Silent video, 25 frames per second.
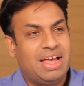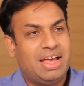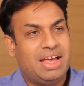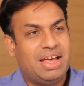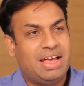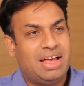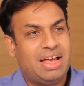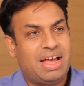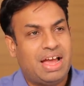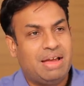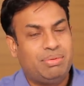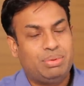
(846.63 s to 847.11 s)

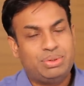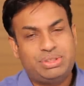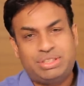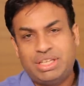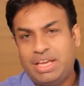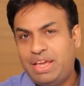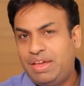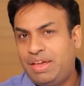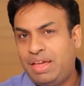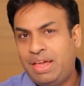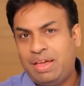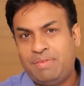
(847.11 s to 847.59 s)
I would
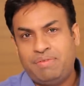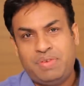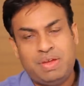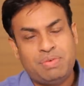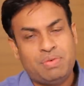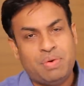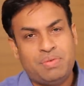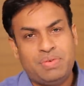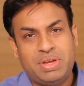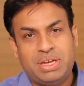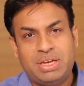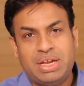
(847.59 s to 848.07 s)
say
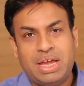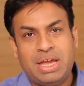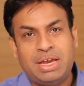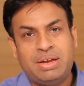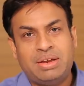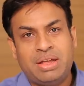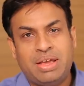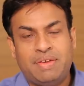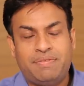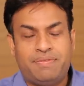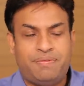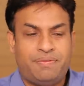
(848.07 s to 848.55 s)
Vivo
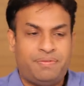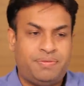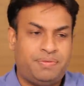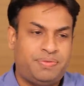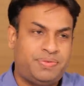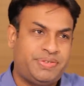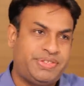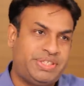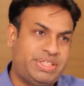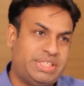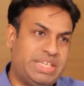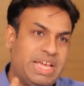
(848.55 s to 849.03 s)
V9 if
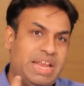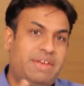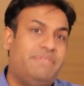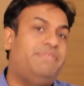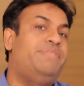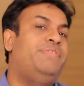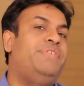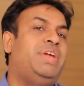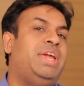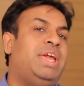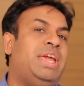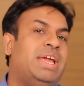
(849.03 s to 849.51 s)

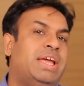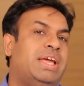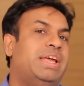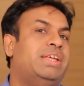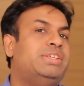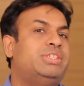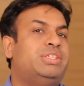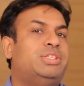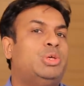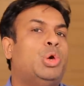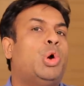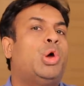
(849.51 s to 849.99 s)
selfie
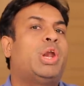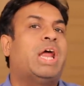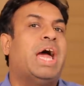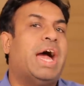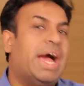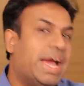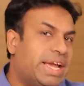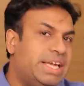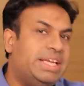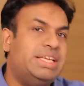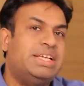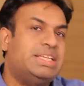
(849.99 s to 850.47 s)
is your
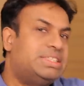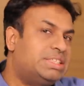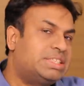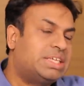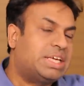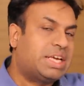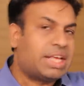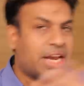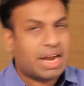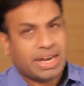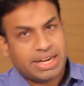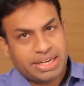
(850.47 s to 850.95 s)

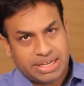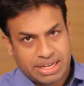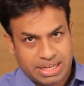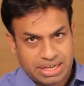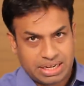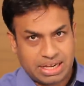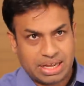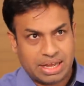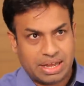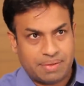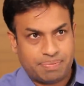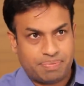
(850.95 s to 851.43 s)
highest
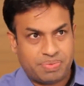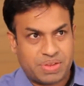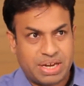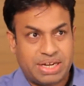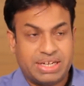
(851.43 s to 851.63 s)
criteria.